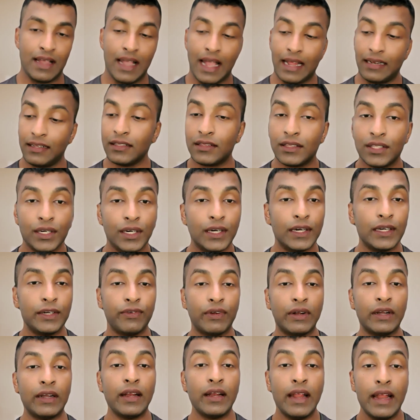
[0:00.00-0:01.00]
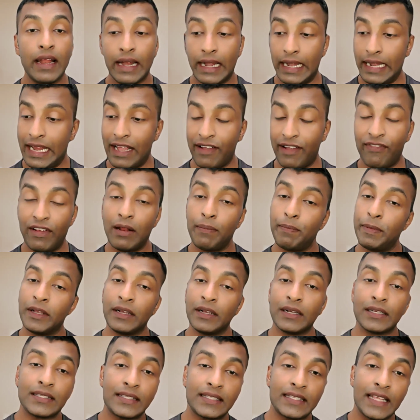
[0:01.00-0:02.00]
And the third one,
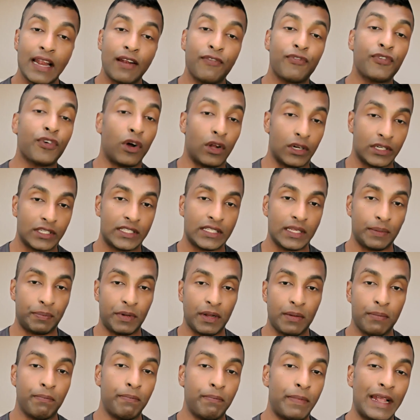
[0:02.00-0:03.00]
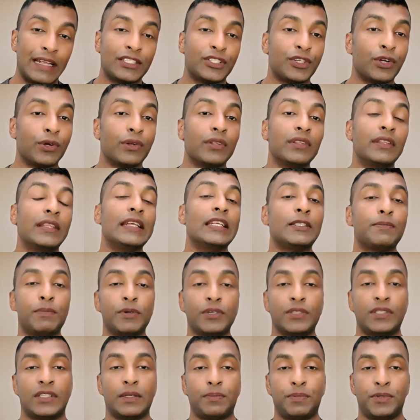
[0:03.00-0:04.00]
developing a self-concept based on these
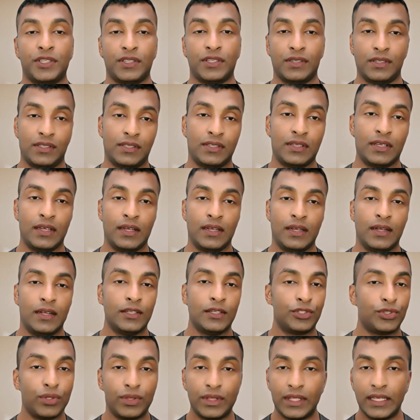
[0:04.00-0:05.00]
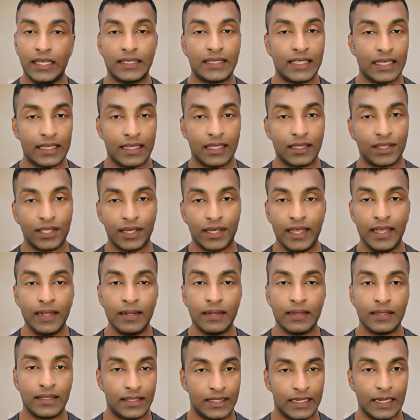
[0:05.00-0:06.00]
perceptions. So these are the
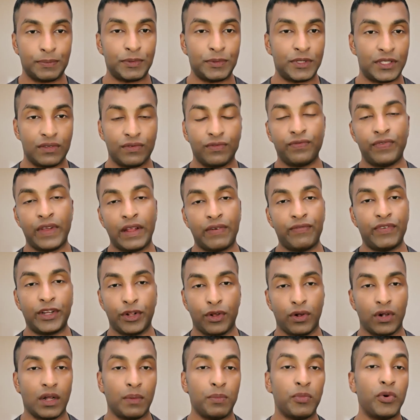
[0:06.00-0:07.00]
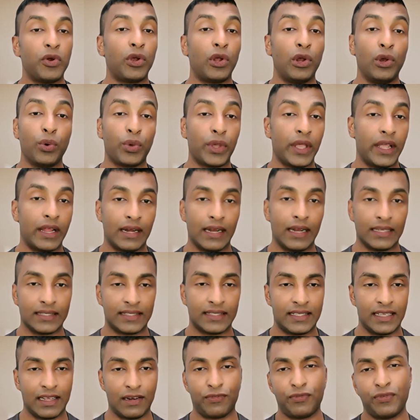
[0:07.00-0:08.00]
3 steps when we talk about looking
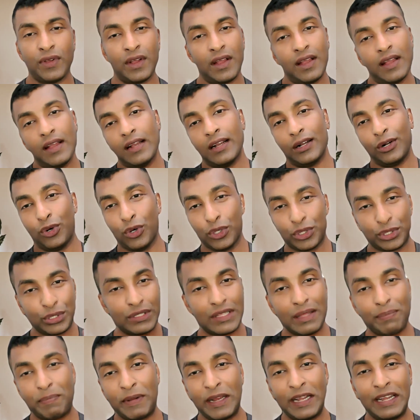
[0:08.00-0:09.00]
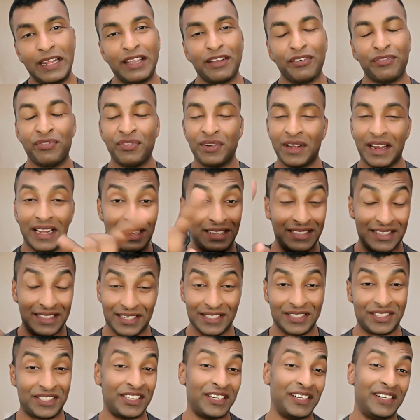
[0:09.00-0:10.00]
glass self. Go through the PDF,
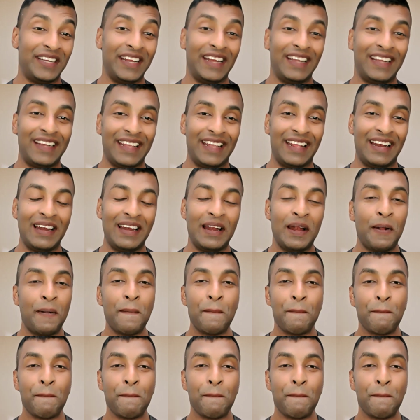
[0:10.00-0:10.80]
discussed in detail.